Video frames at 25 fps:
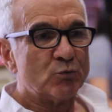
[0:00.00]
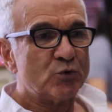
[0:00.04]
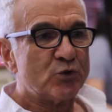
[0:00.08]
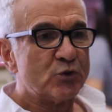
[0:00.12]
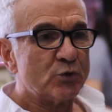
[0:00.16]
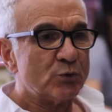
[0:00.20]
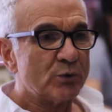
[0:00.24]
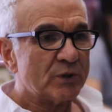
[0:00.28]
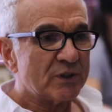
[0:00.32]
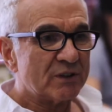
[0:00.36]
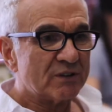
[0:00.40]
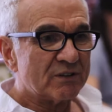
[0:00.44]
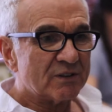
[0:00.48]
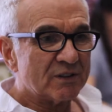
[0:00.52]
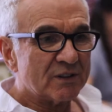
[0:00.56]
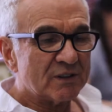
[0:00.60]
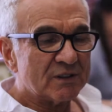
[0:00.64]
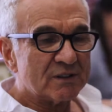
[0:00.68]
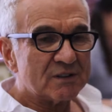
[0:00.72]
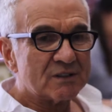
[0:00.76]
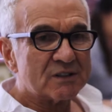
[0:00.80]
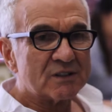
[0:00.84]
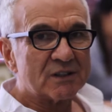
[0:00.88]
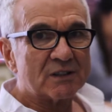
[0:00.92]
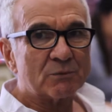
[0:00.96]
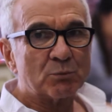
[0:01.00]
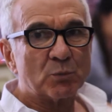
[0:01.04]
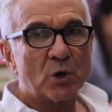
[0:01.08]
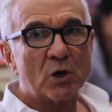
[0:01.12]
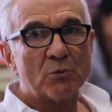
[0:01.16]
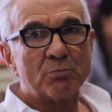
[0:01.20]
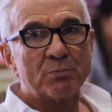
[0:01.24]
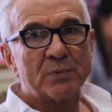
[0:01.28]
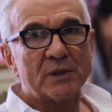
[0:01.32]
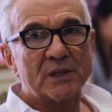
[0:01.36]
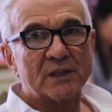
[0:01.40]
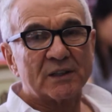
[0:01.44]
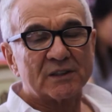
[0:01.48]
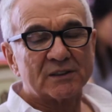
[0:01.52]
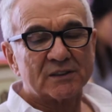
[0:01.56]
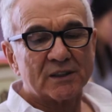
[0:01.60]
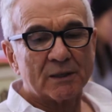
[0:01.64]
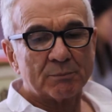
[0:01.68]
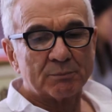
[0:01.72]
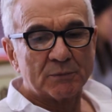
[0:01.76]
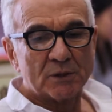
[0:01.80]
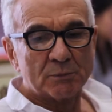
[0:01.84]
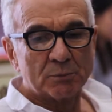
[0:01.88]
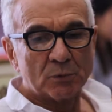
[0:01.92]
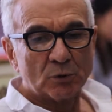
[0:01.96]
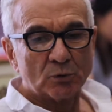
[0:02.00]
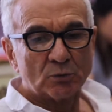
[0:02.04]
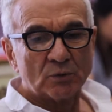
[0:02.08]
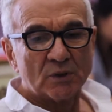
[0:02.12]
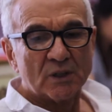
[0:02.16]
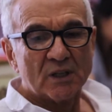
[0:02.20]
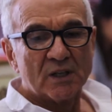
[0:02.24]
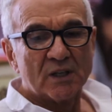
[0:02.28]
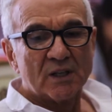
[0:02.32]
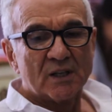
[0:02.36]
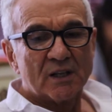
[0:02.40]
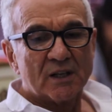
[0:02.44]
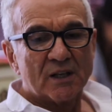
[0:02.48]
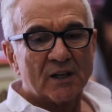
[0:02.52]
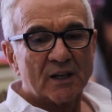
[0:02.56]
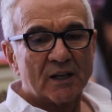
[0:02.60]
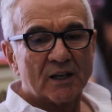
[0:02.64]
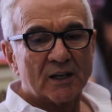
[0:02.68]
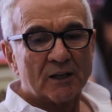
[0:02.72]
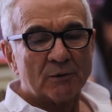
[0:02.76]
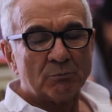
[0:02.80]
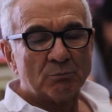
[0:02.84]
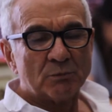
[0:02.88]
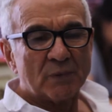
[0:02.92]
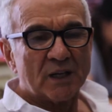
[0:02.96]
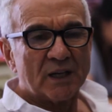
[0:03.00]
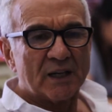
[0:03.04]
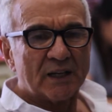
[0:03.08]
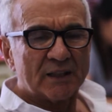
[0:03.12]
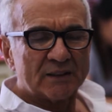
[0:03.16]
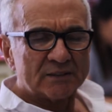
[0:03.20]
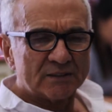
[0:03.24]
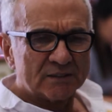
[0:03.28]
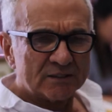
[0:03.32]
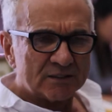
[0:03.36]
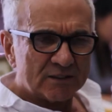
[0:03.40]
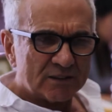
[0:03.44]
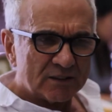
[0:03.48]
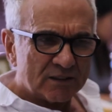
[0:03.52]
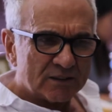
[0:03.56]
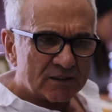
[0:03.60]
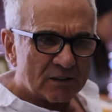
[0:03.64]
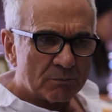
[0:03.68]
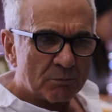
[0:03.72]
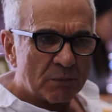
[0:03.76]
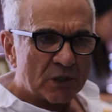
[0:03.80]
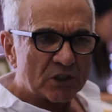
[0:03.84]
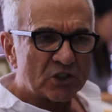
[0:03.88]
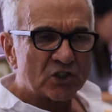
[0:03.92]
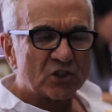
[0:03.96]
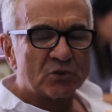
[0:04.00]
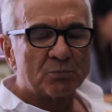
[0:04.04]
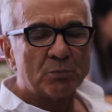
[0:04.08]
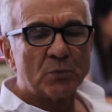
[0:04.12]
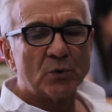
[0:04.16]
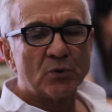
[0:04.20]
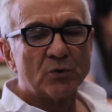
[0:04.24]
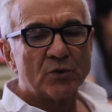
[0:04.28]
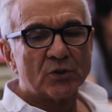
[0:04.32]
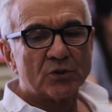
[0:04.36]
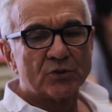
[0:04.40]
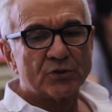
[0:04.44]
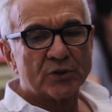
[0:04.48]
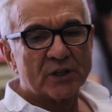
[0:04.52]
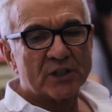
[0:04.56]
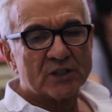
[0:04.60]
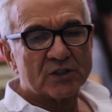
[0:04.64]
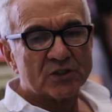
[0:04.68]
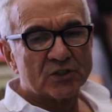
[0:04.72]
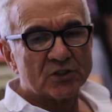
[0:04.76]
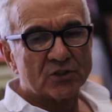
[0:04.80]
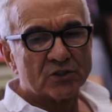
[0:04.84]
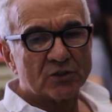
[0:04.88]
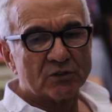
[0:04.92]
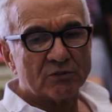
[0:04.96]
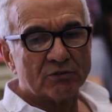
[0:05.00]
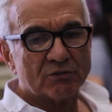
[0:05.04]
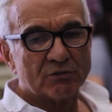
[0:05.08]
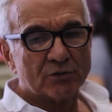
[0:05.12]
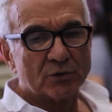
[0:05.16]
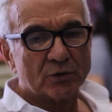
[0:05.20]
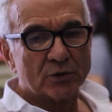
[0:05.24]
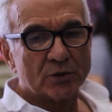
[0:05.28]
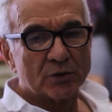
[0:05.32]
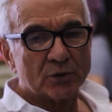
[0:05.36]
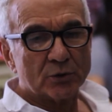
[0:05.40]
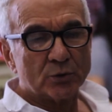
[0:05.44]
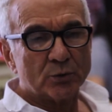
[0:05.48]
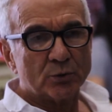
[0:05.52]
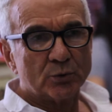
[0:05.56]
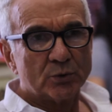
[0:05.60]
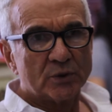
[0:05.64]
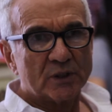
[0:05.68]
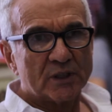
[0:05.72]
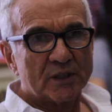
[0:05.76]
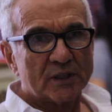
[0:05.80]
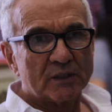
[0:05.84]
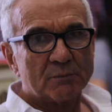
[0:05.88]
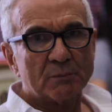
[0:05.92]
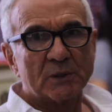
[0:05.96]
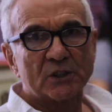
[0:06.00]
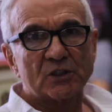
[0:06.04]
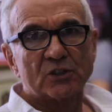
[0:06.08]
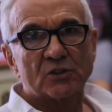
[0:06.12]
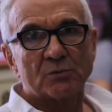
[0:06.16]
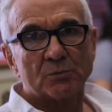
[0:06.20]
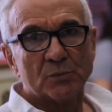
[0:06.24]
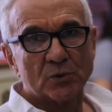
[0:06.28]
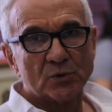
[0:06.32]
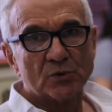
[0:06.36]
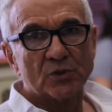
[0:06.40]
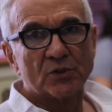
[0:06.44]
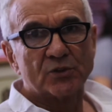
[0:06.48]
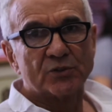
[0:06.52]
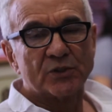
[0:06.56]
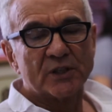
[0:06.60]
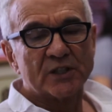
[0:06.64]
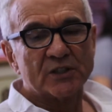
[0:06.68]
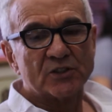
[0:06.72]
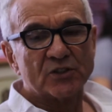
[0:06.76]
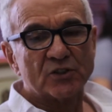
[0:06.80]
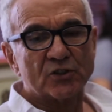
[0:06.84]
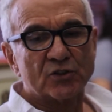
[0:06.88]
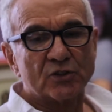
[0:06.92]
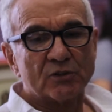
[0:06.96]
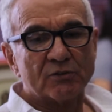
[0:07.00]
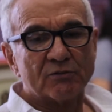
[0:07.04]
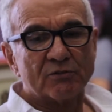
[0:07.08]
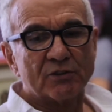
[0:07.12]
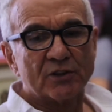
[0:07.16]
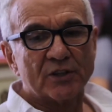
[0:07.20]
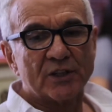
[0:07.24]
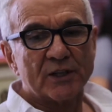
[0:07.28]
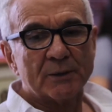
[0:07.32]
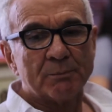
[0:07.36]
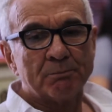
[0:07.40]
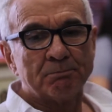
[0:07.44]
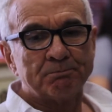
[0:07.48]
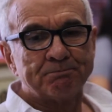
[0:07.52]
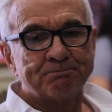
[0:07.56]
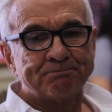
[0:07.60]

doing things that won't be acceptable. And it's a much smoother transition for you and a much smoother transition for them.